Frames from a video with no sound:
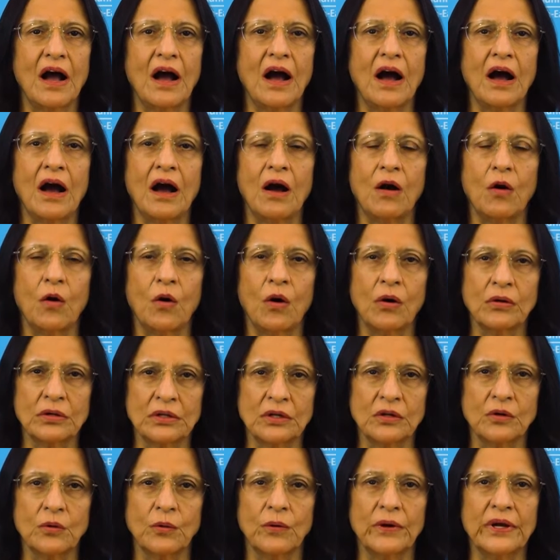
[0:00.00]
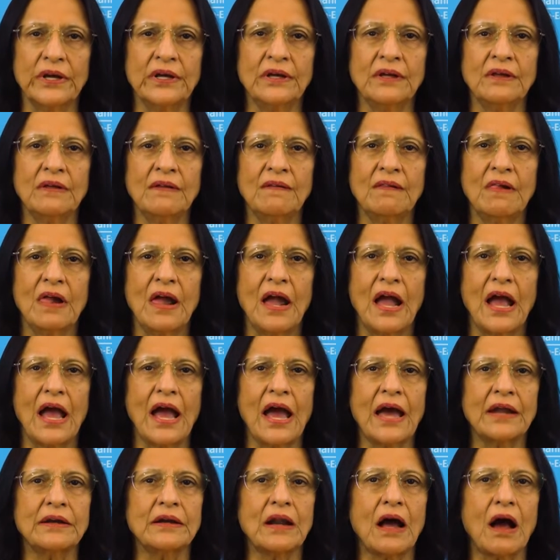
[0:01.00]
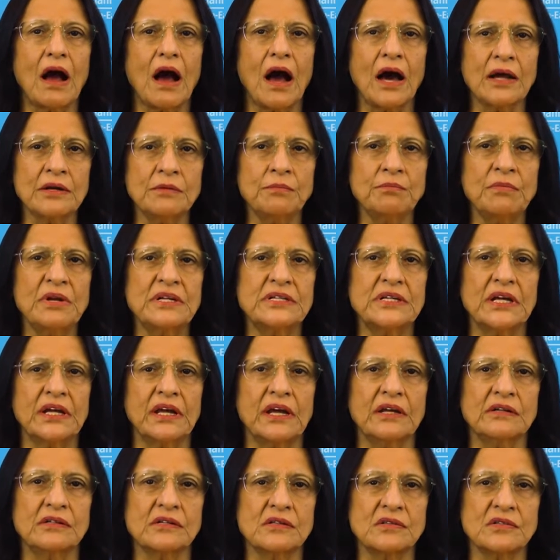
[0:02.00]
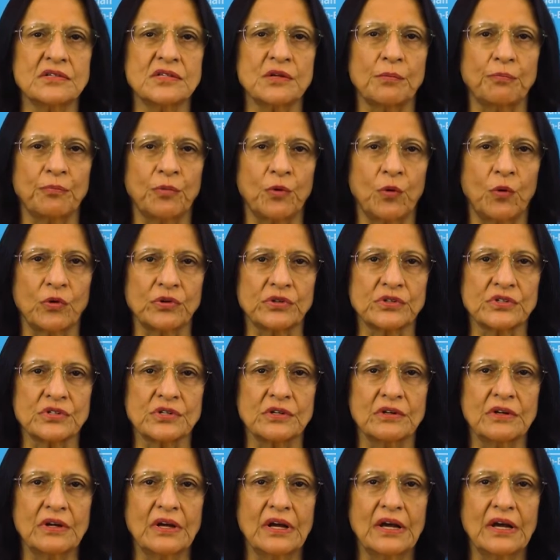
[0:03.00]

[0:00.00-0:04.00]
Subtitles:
our ongoing and unmitigated support